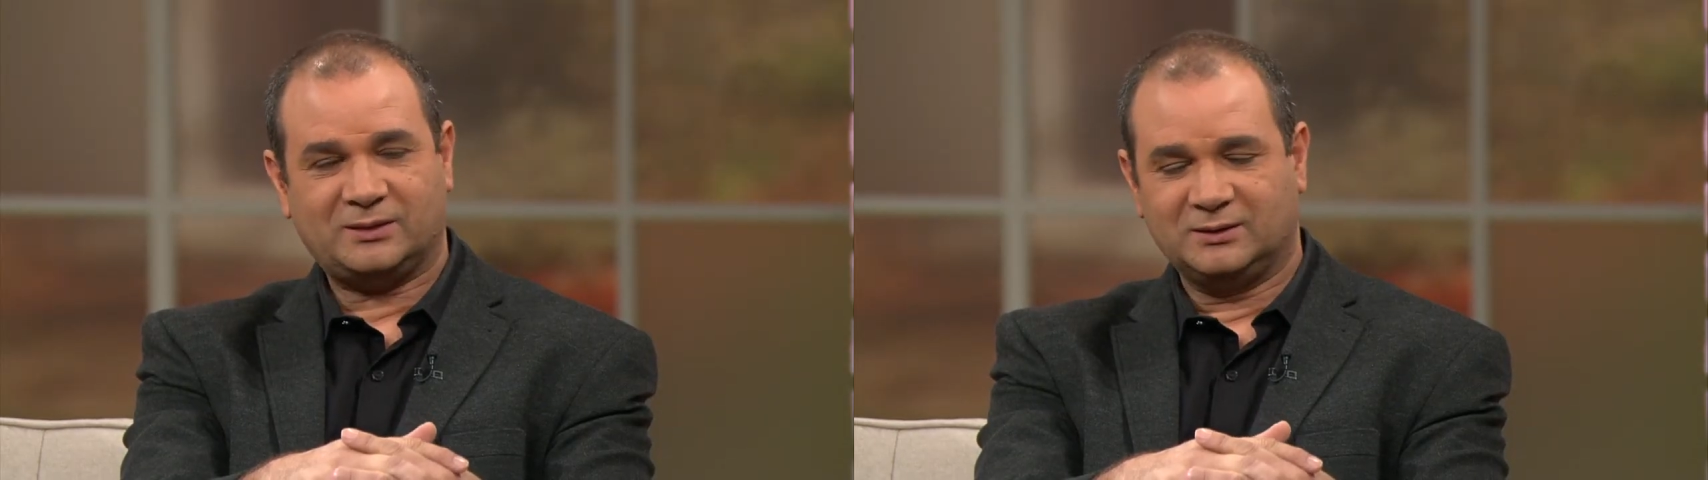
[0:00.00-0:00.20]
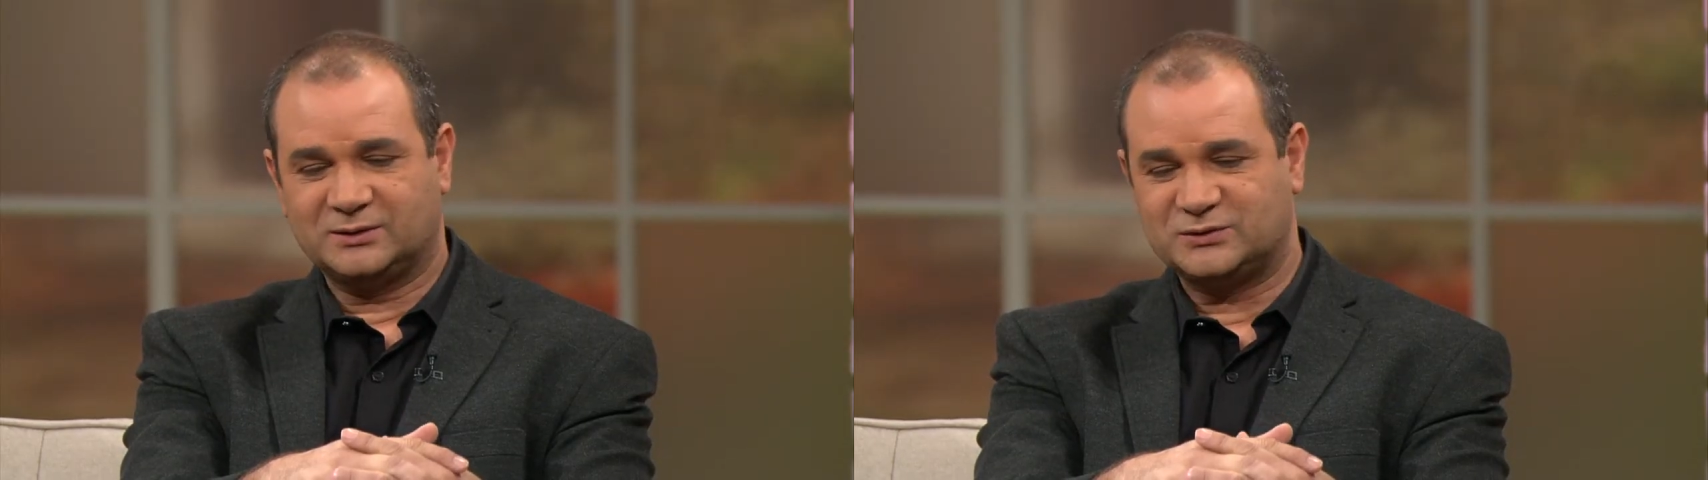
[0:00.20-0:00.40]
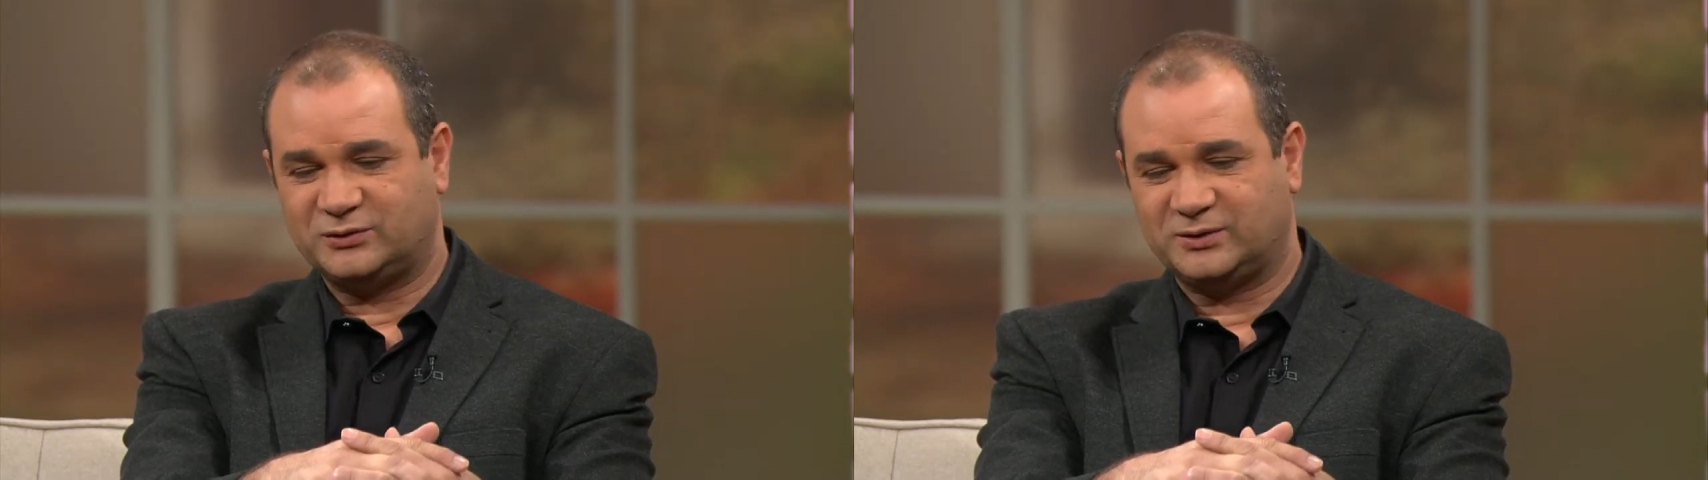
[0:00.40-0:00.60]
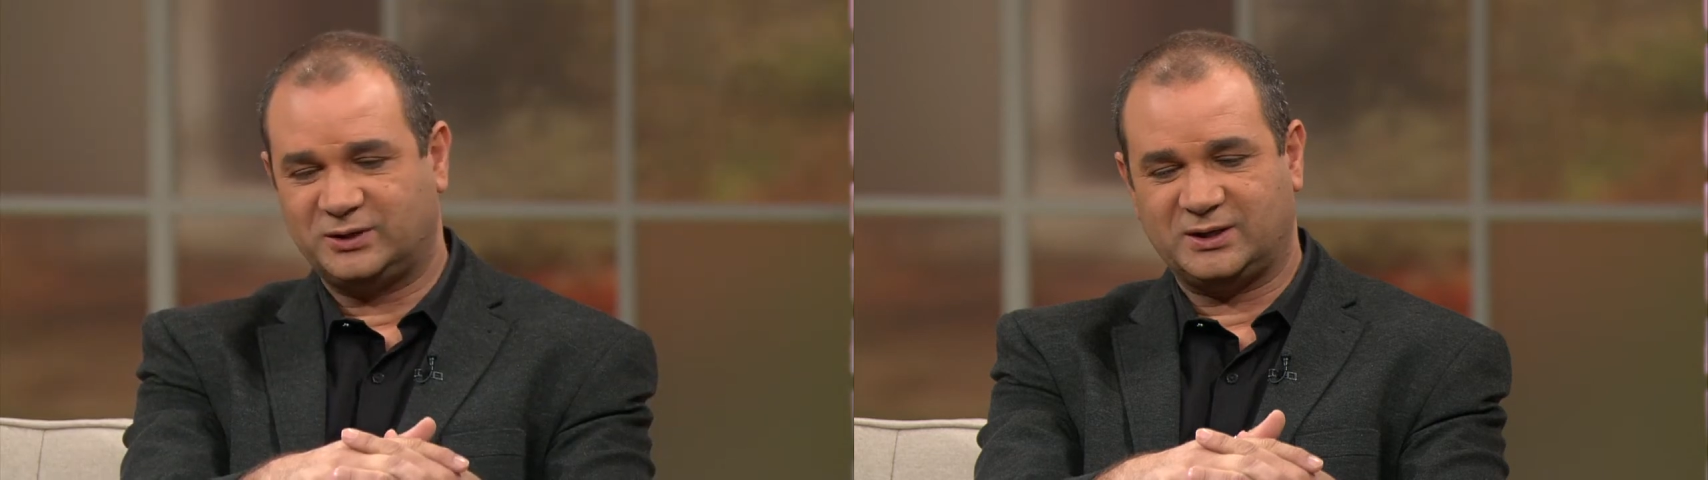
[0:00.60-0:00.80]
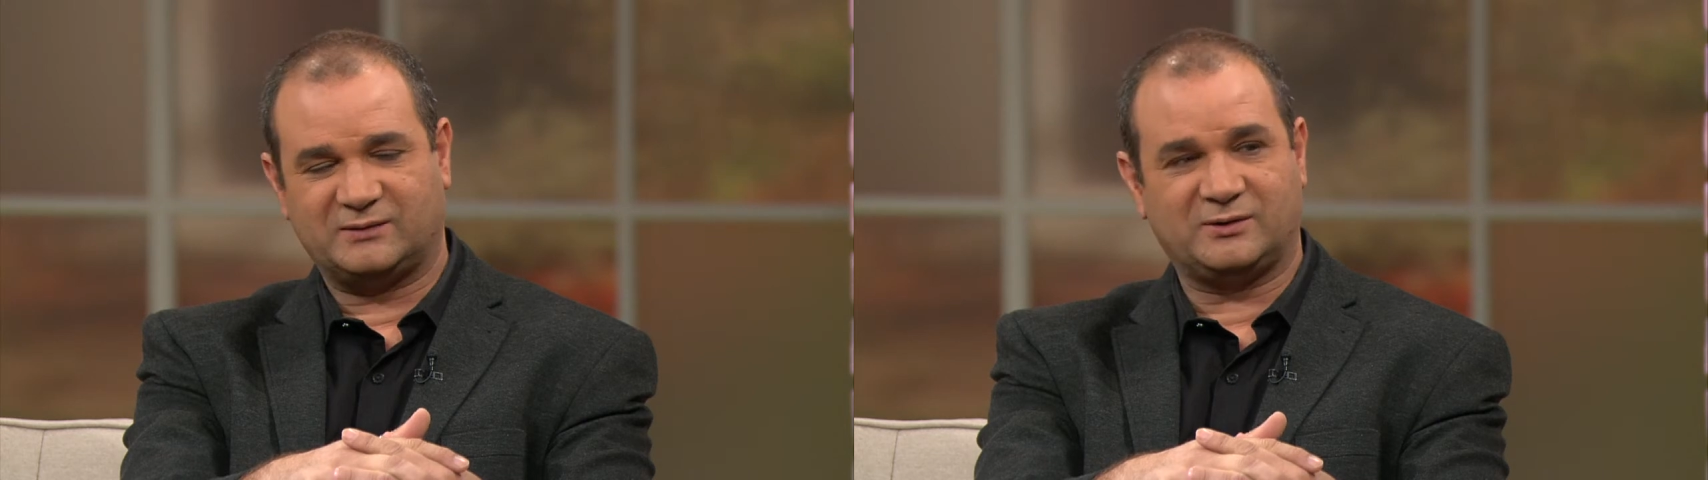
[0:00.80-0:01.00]
Because you
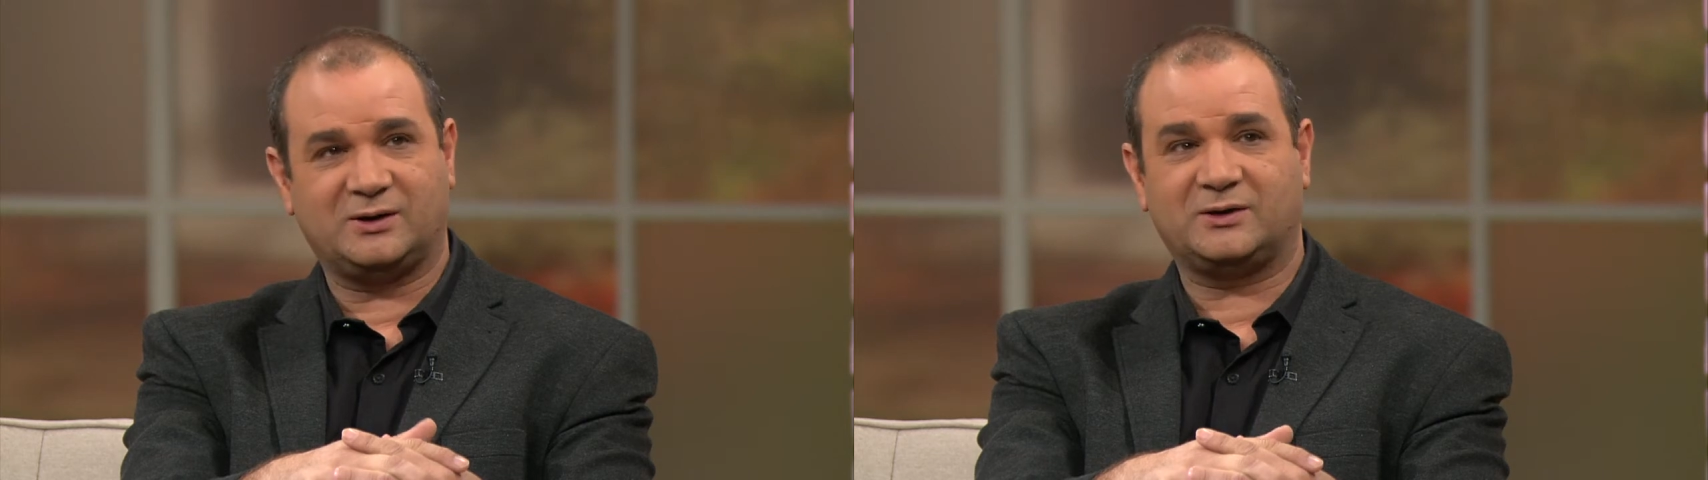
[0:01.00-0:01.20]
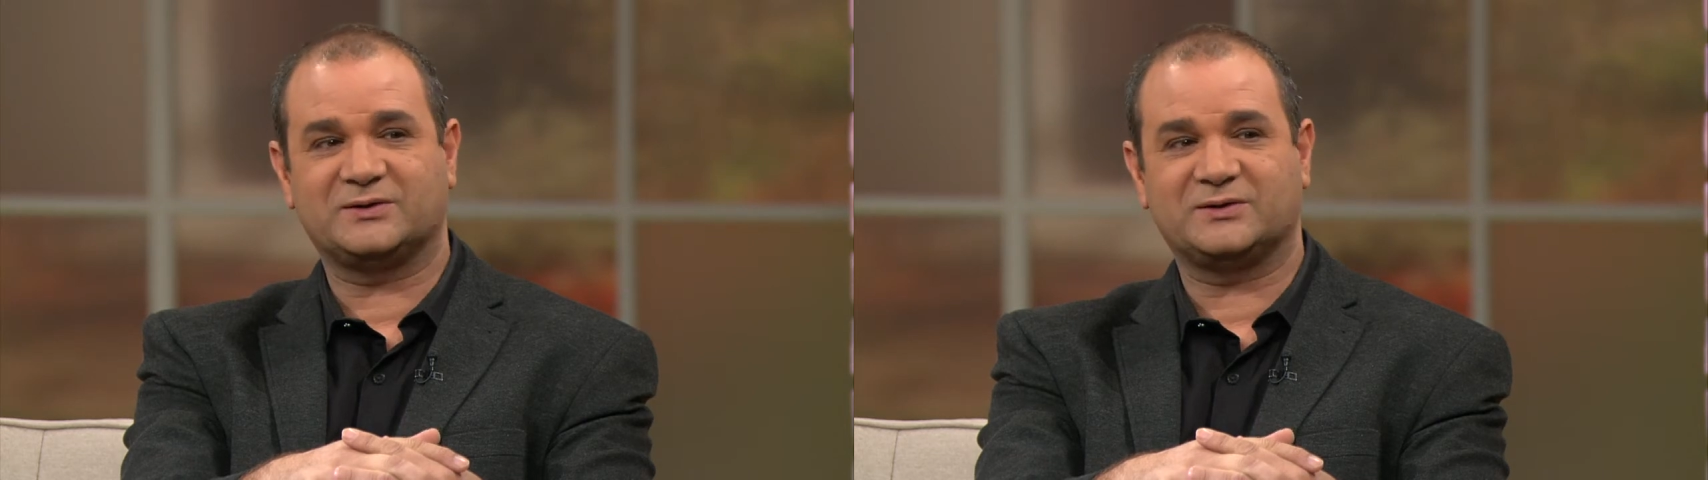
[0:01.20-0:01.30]
think you have all